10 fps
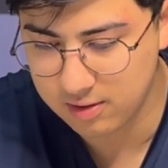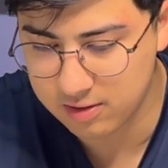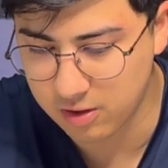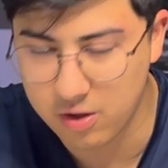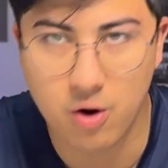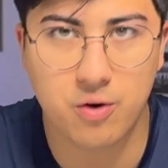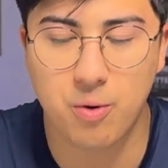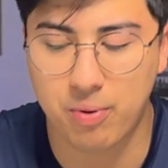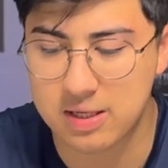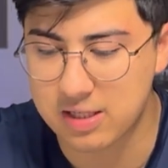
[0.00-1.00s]
So no
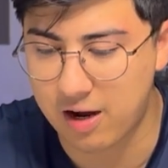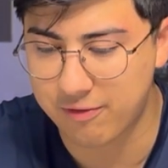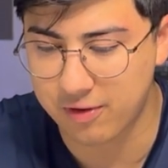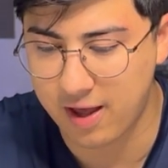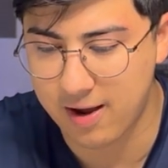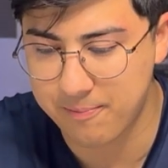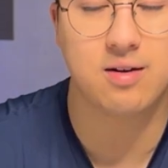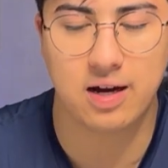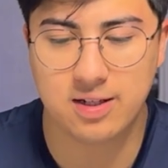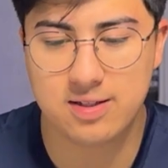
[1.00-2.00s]
points off for that.
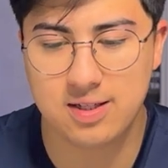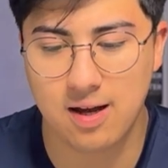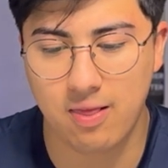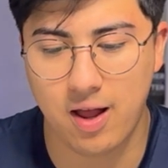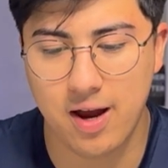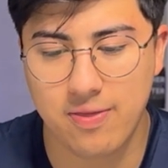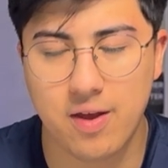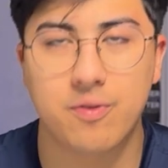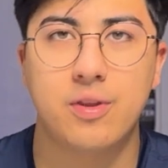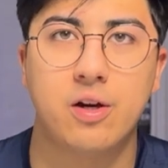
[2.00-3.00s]
I did see online
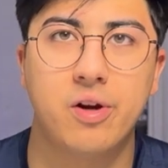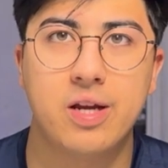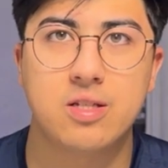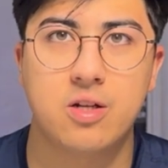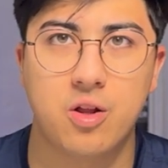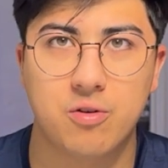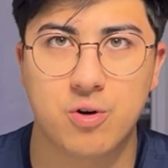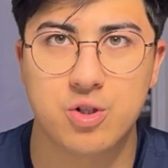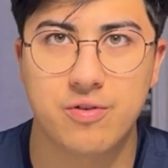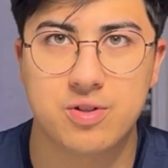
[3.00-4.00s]
that there is another
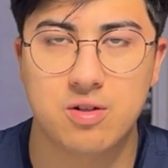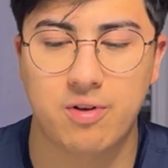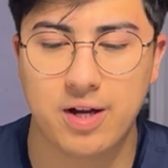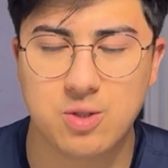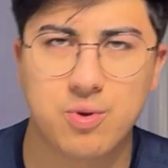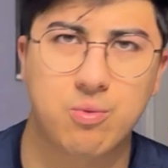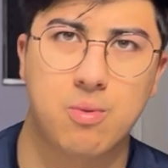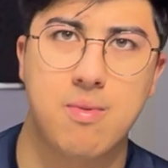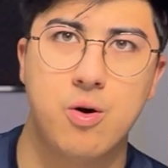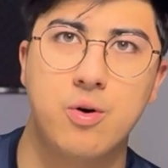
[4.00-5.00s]
version of this device with a
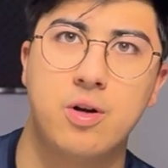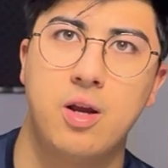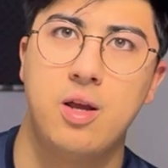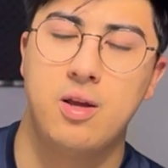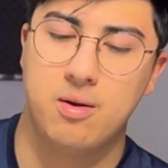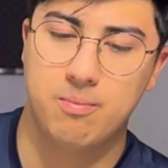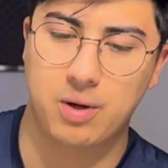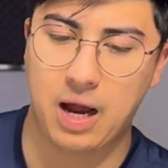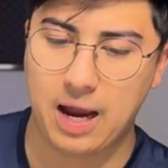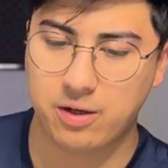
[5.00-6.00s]
remote,
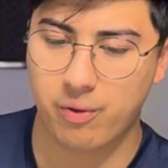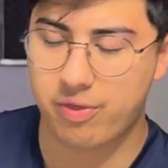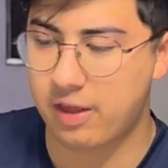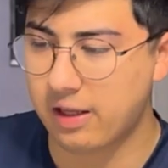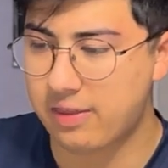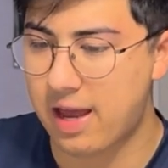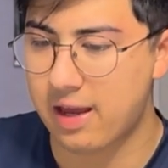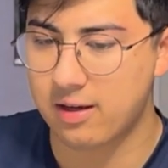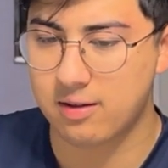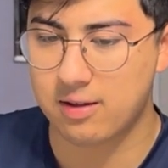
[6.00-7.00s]
but I don't think
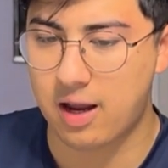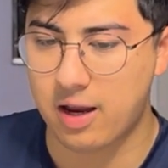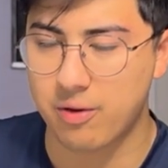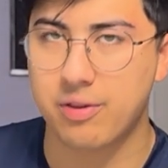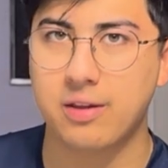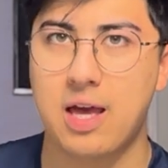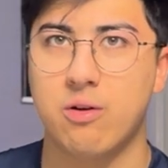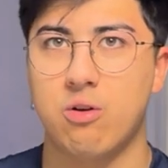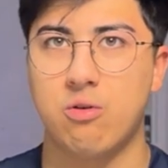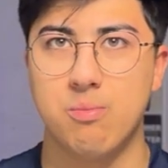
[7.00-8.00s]
that
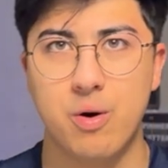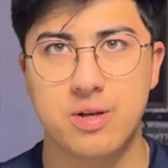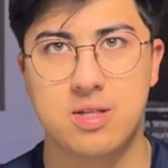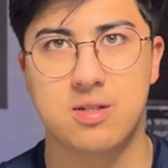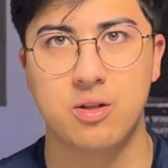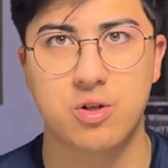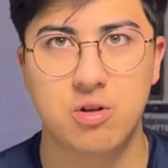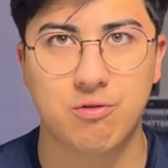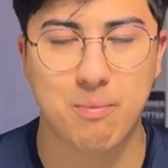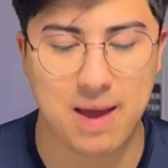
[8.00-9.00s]
a remote is a
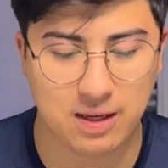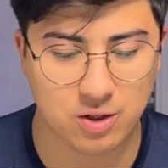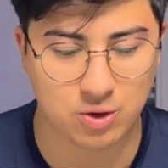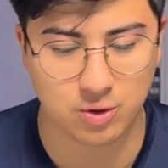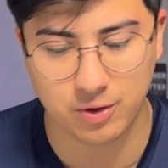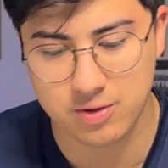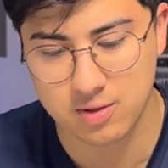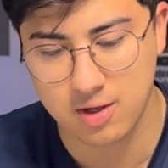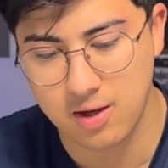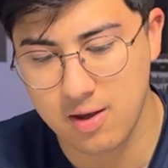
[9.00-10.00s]
solution for bad controls.
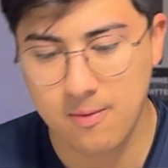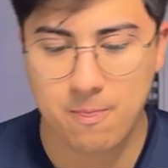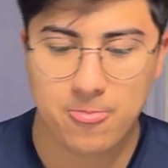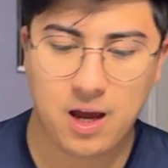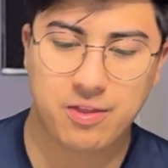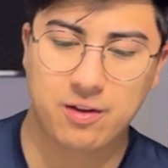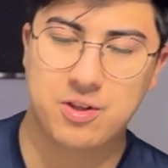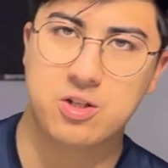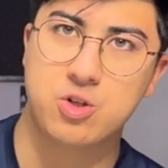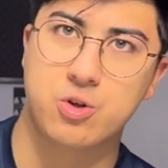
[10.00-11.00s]
I think if
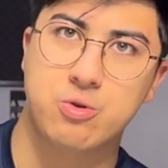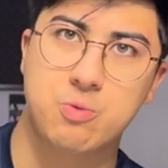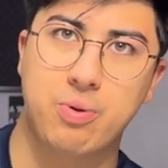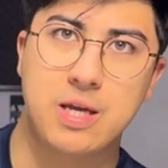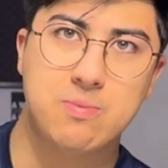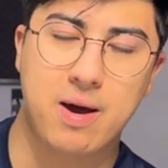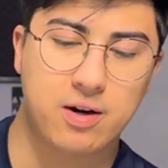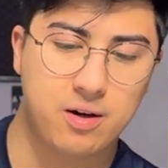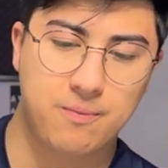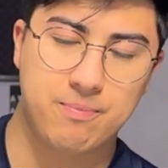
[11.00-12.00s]
these controls were placed
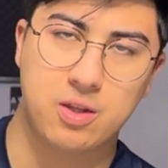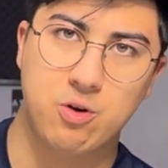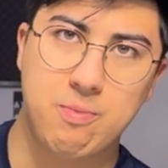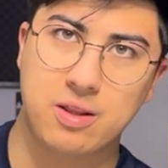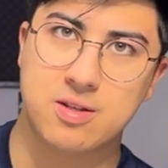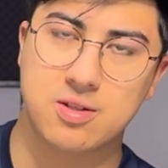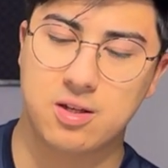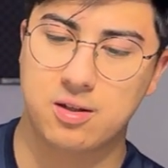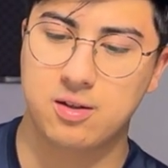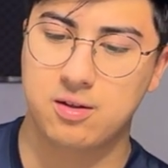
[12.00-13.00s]
better, it would make this
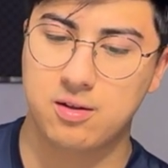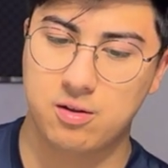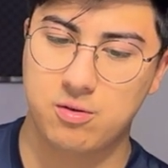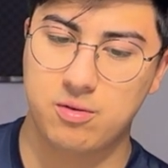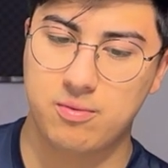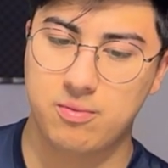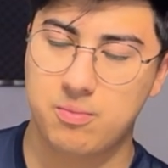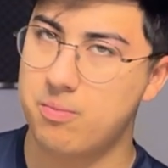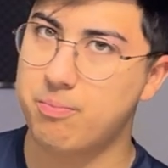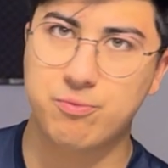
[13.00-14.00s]
thing
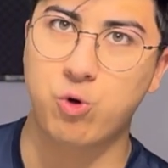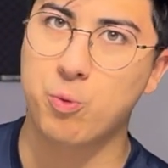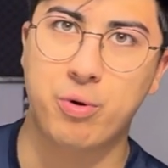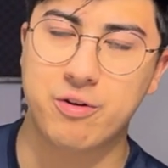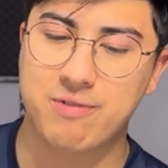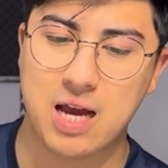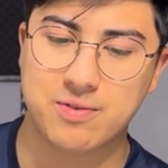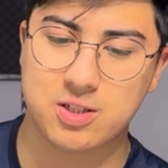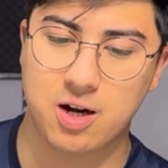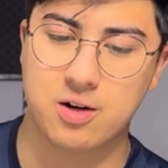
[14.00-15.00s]
4.5
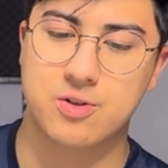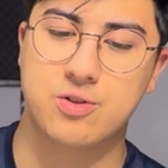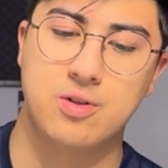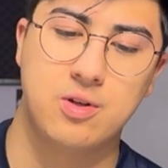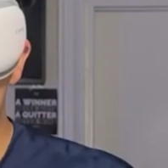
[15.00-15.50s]
stars.